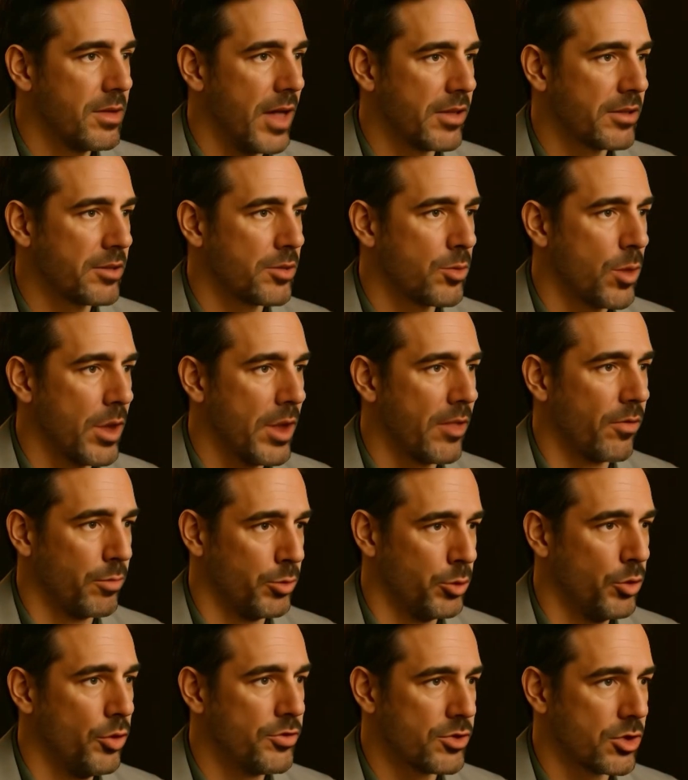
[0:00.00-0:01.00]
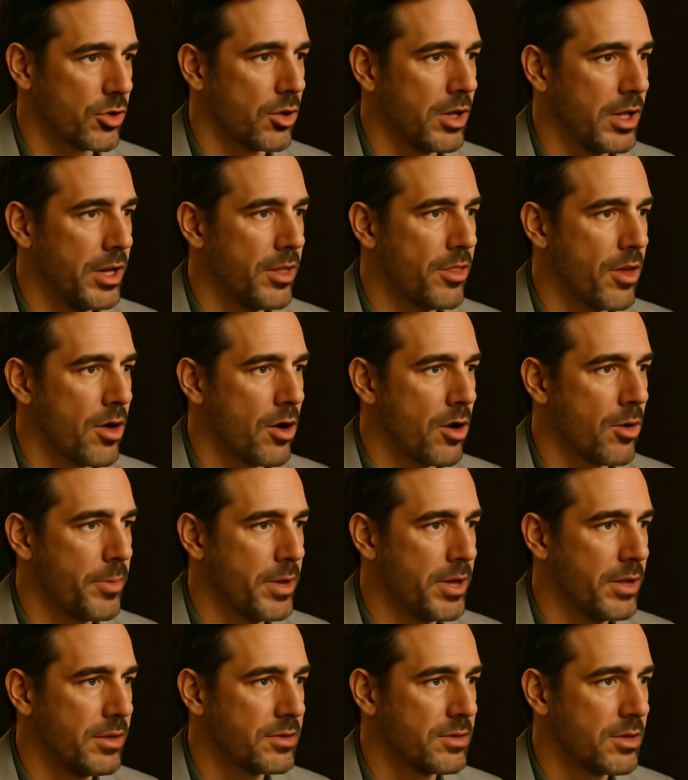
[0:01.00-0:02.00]
Yes, we have approved siRNA
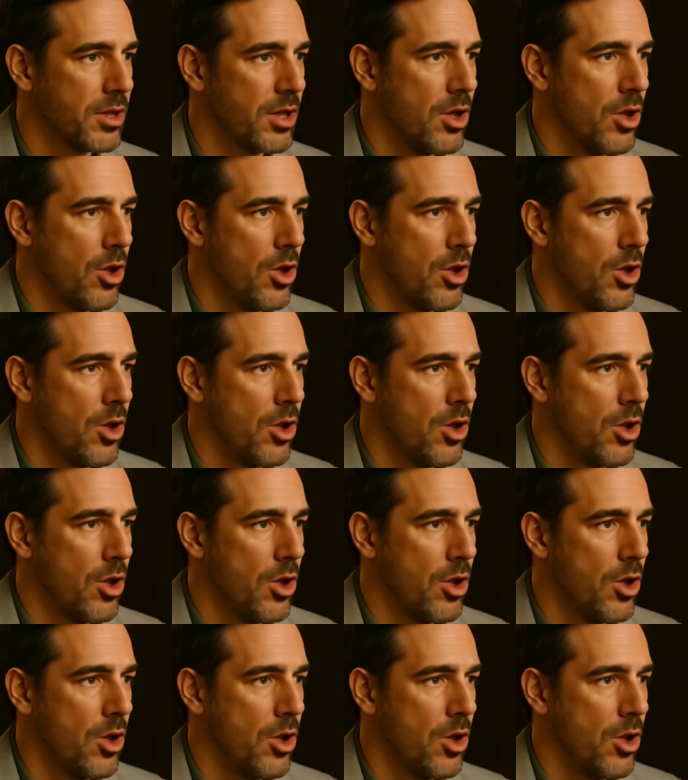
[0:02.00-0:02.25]
therapies